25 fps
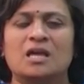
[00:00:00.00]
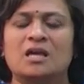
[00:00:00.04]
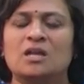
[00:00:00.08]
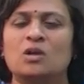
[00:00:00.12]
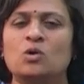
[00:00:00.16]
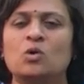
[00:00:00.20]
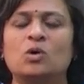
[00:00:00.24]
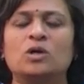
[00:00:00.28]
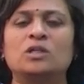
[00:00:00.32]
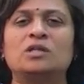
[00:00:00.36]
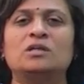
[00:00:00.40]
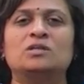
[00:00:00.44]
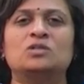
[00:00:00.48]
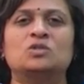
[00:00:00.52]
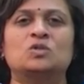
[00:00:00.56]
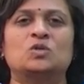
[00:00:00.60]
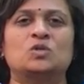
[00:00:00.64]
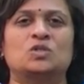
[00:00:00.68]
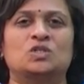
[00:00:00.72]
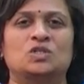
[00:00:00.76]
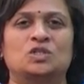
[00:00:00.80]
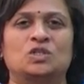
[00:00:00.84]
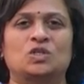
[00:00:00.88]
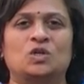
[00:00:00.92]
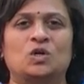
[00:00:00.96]
No other
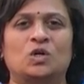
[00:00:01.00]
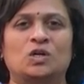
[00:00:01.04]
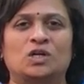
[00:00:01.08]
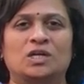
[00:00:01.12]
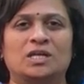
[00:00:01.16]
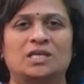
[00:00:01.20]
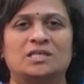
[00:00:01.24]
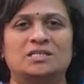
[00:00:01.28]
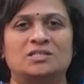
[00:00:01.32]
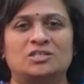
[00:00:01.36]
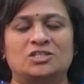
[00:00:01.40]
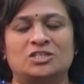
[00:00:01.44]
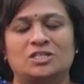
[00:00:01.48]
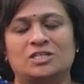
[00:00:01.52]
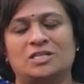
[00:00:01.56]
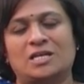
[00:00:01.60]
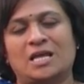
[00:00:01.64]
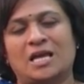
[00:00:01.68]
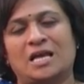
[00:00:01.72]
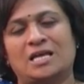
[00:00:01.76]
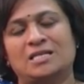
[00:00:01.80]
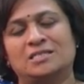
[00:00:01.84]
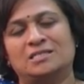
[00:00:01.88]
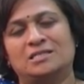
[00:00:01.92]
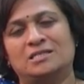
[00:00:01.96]
resource in the organization
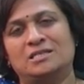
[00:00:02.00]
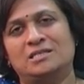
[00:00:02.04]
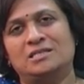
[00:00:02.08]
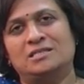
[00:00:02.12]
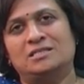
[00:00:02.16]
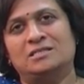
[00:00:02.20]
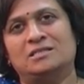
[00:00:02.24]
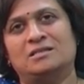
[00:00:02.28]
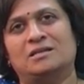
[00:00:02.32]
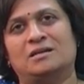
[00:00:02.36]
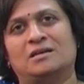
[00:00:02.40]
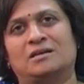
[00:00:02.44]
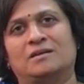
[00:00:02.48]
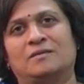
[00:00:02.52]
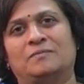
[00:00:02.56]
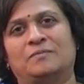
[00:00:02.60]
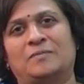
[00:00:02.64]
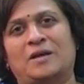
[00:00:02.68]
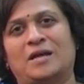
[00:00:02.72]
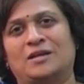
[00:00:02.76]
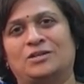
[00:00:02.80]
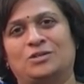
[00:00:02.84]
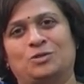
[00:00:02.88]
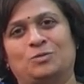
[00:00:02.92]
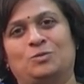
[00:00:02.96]
has these
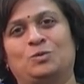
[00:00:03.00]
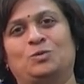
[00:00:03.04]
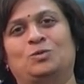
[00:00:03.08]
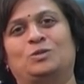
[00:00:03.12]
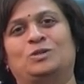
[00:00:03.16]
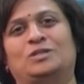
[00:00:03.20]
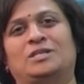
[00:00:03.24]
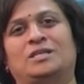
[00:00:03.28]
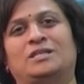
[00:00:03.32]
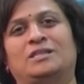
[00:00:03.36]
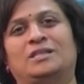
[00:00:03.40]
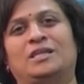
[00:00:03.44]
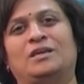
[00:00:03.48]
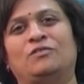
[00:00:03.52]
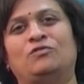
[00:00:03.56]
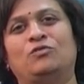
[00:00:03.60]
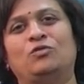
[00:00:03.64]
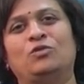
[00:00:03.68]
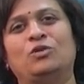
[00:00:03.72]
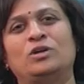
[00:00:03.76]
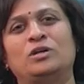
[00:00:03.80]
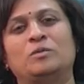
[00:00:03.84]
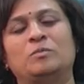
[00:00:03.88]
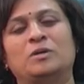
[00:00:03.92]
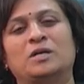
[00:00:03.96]
attributes, and
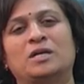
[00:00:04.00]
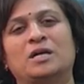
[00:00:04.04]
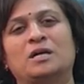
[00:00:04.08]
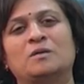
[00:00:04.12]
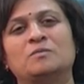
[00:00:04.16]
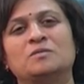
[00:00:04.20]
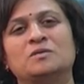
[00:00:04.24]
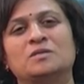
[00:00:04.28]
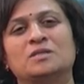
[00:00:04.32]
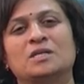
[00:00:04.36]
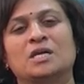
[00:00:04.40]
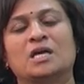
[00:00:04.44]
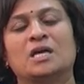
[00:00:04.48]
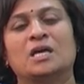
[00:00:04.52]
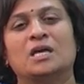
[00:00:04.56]
therefore it becomes